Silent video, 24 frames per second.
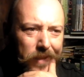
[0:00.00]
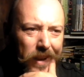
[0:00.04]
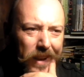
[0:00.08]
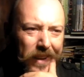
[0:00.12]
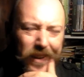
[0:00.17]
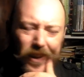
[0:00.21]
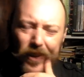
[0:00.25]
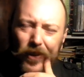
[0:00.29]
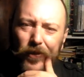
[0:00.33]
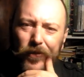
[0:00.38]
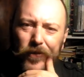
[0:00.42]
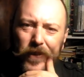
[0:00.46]
it
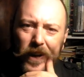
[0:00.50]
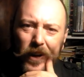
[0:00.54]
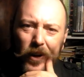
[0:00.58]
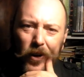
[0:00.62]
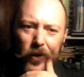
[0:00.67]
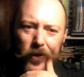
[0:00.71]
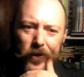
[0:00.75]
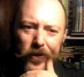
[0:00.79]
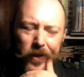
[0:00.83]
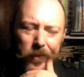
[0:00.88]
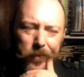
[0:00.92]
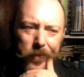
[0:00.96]
does feel
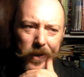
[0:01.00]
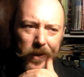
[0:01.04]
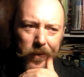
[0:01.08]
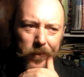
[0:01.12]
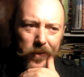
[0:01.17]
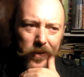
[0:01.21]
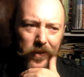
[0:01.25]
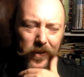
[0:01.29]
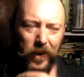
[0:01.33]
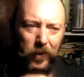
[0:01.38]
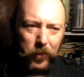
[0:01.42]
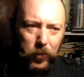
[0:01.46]
odd
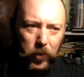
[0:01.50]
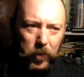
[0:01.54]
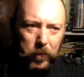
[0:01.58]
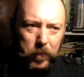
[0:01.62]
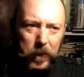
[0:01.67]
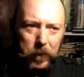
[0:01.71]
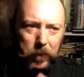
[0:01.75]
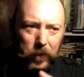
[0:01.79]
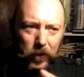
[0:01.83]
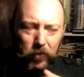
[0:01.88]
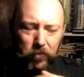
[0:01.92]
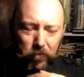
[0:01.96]
sometimes at times when
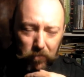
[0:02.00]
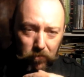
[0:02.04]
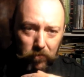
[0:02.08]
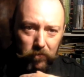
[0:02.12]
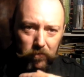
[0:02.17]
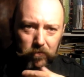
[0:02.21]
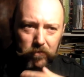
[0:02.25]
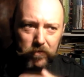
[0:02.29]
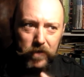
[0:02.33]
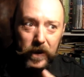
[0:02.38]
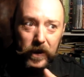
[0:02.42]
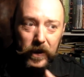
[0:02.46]
people are
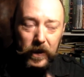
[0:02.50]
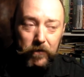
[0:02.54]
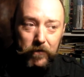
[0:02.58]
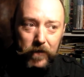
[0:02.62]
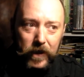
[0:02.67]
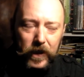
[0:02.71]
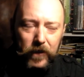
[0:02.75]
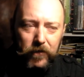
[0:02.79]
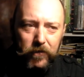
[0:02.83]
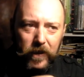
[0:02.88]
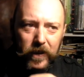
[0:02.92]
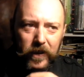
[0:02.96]
really,
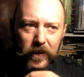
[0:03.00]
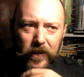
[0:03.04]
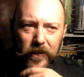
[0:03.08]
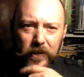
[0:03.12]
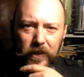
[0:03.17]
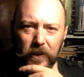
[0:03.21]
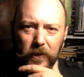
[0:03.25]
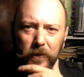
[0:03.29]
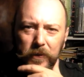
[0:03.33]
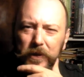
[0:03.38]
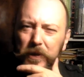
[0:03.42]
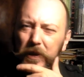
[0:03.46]
really friendly to
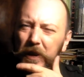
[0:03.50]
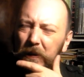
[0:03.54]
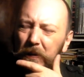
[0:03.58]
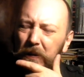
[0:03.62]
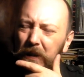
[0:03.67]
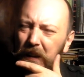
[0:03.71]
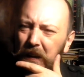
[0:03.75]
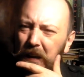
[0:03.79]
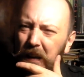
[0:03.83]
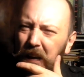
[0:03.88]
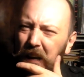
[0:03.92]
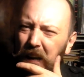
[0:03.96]
you and you go,
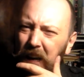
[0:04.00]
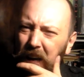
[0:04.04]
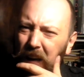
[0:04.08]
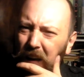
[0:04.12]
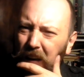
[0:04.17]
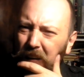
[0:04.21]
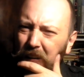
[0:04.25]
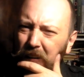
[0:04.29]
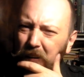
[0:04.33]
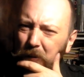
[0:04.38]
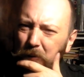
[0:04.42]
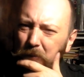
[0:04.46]

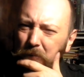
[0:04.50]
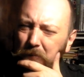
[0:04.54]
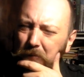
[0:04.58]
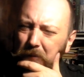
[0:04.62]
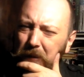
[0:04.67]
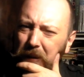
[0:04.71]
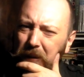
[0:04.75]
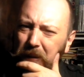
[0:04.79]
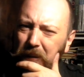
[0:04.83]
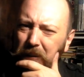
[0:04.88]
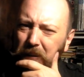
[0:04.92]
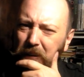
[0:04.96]
I don't
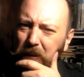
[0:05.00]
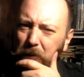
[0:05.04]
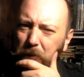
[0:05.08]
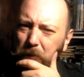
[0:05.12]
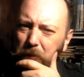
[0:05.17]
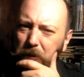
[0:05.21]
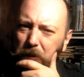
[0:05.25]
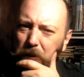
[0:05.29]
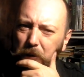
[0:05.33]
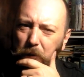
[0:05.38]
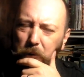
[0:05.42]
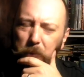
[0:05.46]
really know
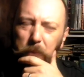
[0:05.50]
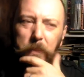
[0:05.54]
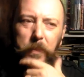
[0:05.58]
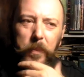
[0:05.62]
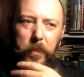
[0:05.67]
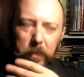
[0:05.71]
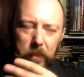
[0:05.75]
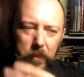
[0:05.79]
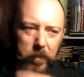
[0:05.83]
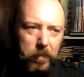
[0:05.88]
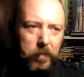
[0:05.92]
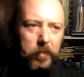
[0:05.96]
you.
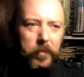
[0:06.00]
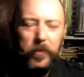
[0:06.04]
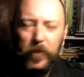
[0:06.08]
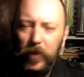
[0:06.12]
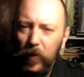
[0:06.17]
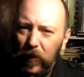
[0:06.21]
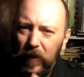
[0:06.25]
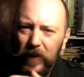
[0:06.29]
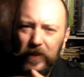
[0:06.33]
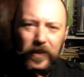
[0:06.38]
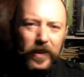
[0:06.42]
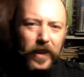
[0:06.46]

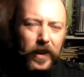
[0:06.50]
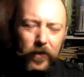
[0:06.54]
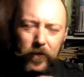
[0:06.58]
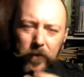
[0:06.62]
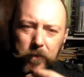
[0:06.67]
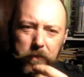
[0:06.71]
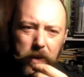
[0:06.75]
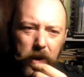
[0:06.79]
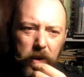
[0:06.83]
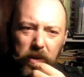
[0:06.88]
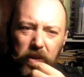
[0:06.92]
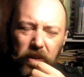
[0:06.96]
So I see it
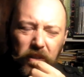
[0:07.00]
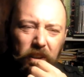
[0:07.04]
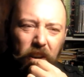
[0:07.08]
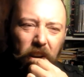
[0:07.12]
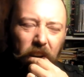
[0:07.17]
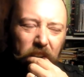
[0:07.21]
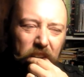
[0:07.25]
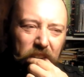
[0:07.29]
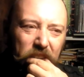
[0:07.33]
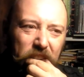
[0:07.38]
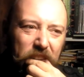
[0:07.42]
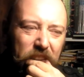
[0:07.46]
from both
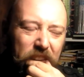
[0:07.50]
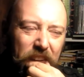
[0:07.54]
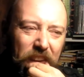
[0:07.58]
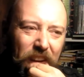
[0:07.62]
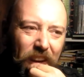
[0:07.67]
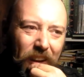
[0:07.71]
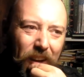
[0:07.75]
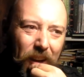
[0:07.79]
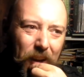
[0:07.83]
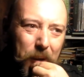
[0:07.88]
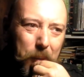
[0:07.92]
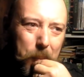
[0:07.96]
sides.
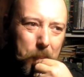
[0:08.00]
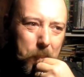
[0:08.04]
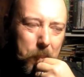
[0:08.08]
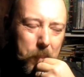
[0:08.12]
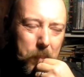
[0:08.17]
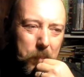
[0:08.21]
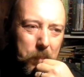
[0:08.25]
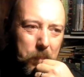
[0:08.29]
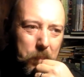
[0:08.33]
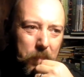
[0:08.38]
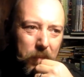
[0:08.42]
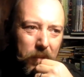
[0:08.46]

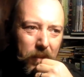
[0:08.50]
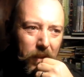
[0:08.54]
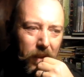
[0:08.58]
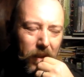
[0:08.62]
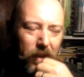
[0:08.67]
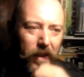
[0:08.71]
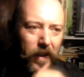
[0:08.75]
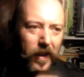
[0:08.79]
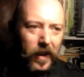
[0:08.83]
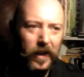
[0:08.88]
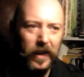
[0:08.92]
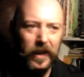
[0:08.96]
You
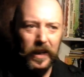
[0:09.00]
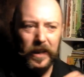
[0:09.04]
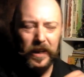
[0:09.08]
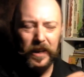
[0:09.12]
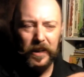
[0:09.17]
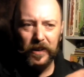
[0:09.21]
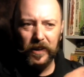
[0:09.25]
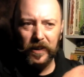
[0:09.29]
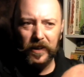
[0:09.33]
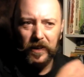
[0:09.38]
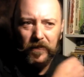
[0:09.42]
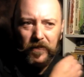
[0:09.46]

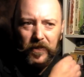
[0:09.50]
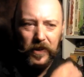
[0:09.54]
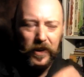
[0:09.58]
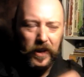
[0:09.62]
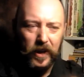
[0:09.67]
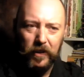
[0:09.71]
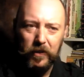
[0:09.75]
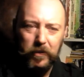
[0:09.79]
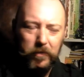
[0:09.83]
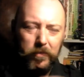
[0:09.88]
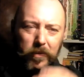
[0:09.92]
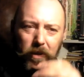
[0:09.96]
just have to
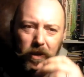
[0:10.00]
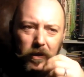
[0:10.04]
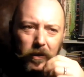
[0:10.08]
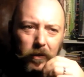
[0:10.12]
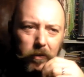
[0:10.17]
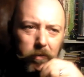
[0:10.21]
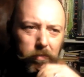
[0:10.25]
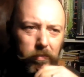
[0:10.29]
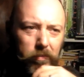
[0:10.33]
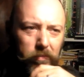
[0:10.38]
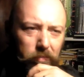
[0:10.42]
go, well,